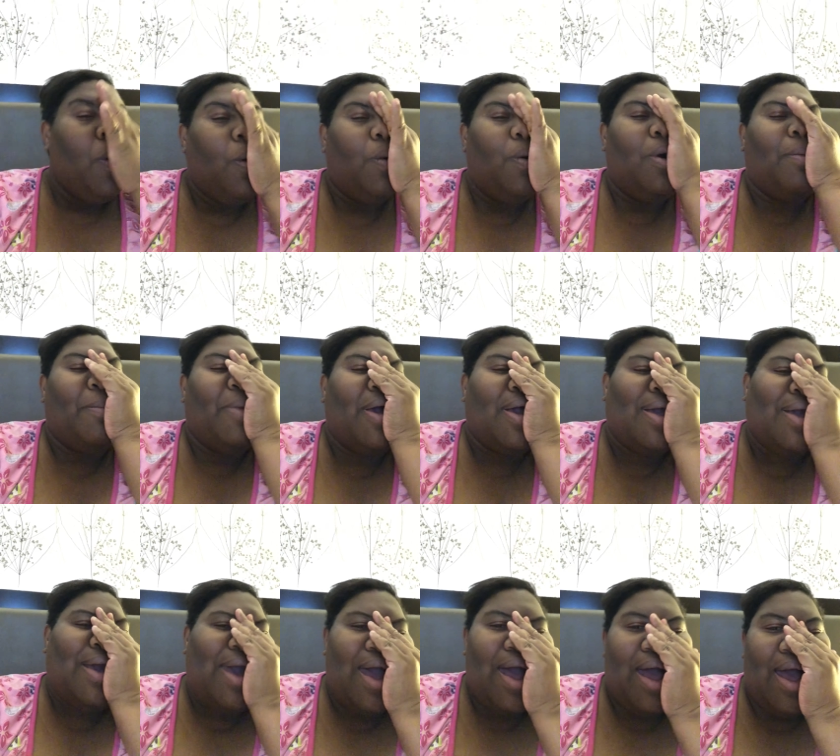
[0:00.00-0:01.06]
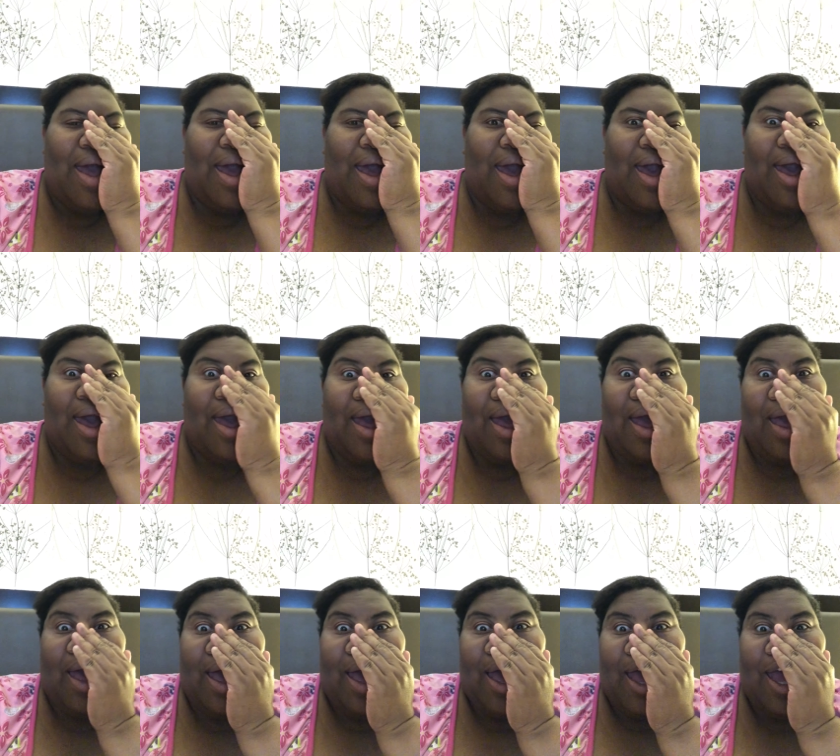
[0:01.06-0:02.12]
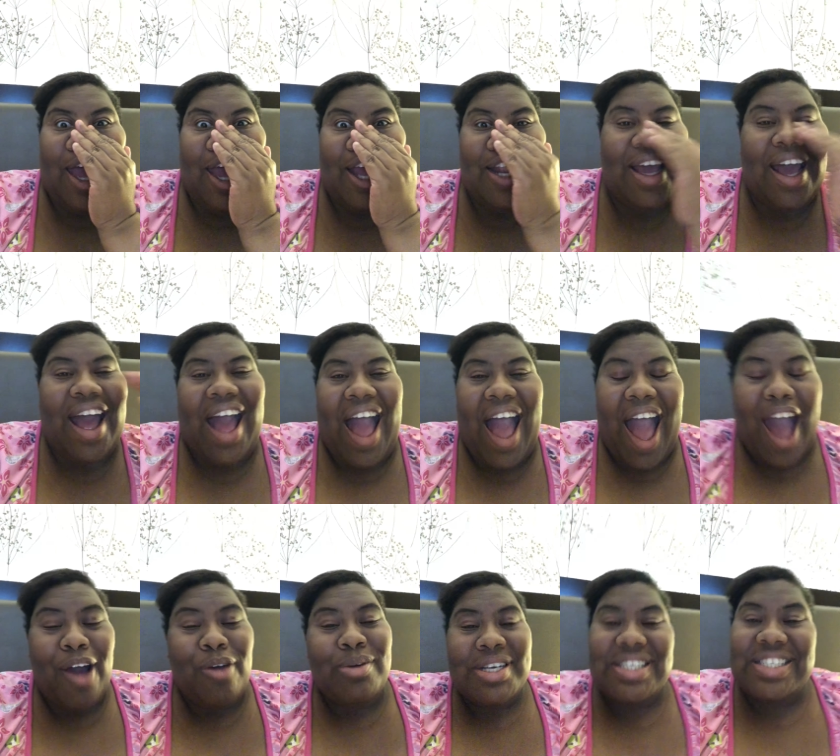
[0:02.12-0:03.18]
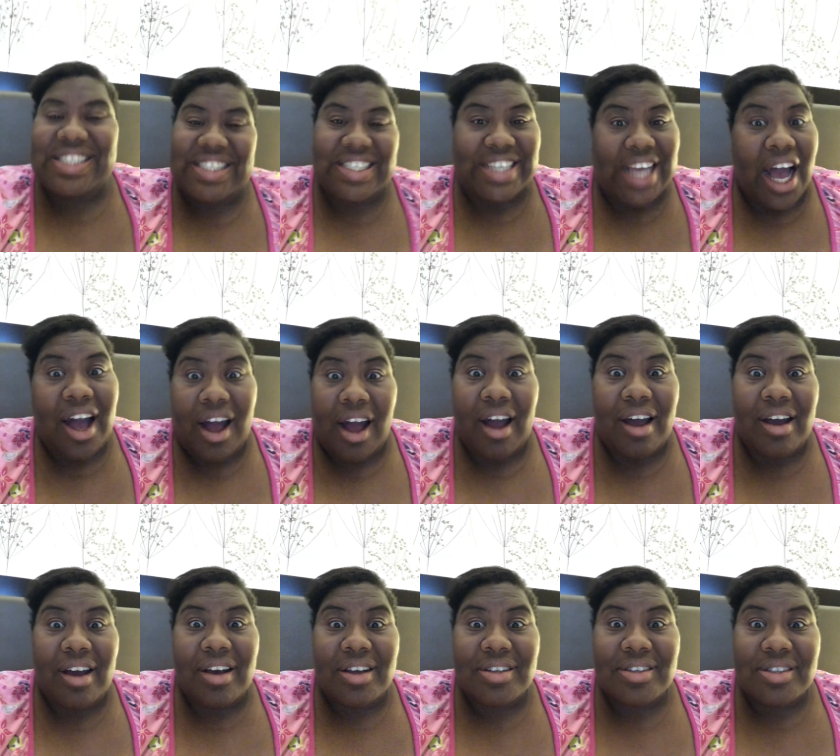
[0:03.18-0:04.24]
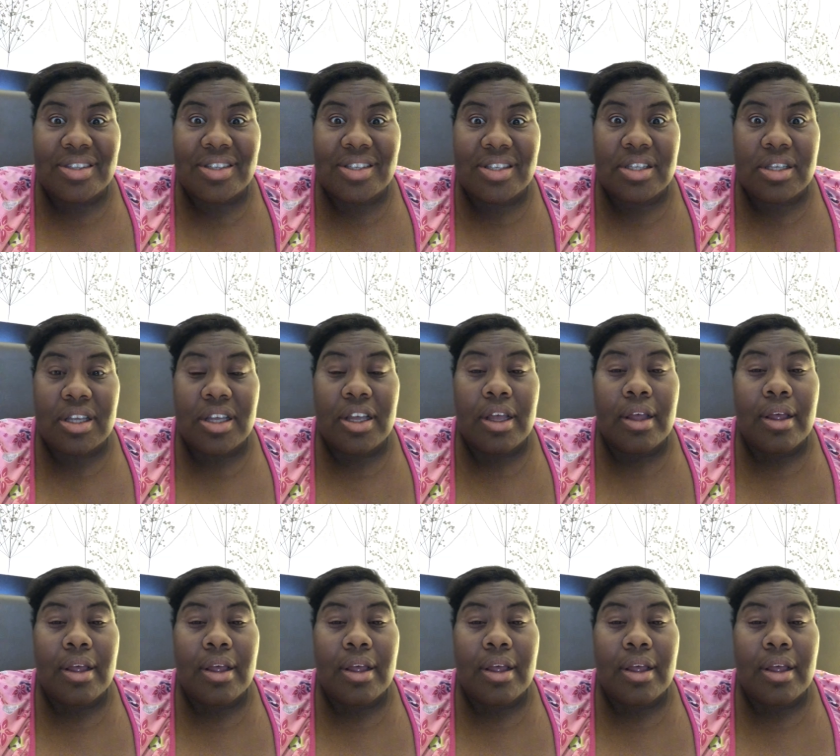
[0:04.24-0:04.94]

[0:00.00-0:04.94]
Oh my God. I was shocked.